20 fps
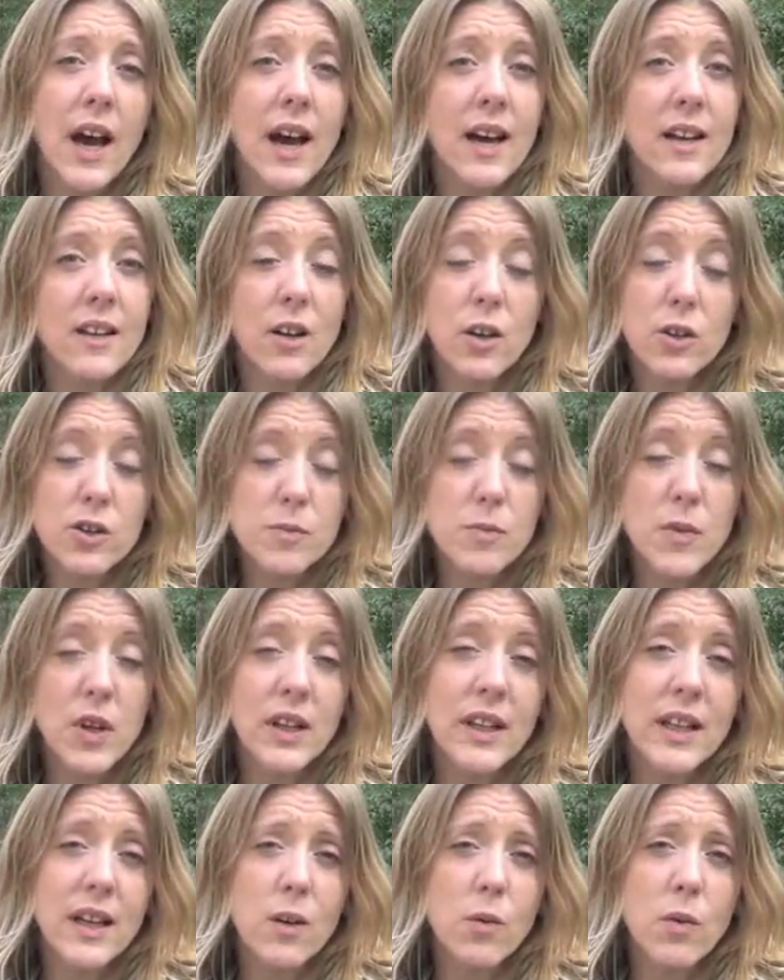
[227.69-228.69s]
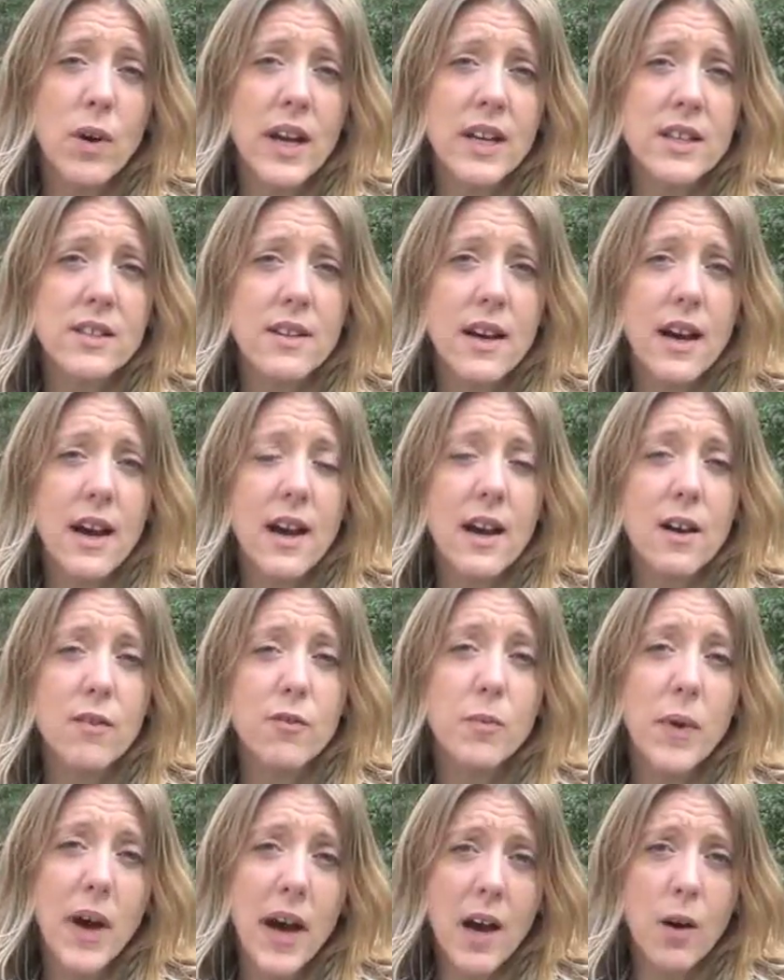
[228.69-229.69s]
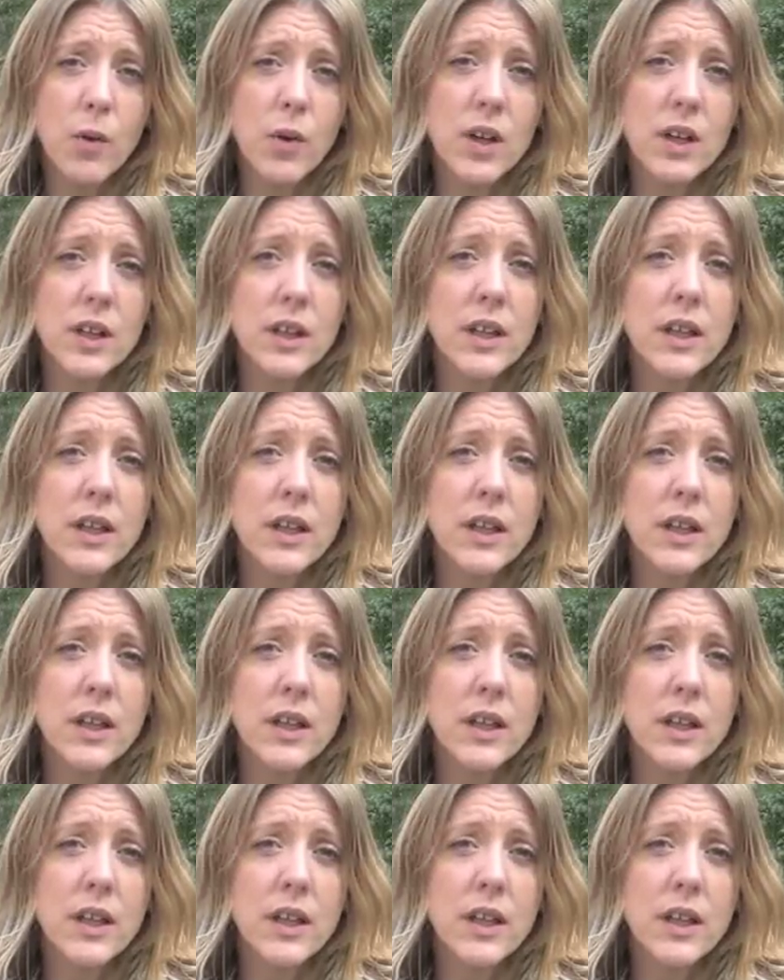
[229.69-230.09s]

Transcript: and ultimately a way to have power.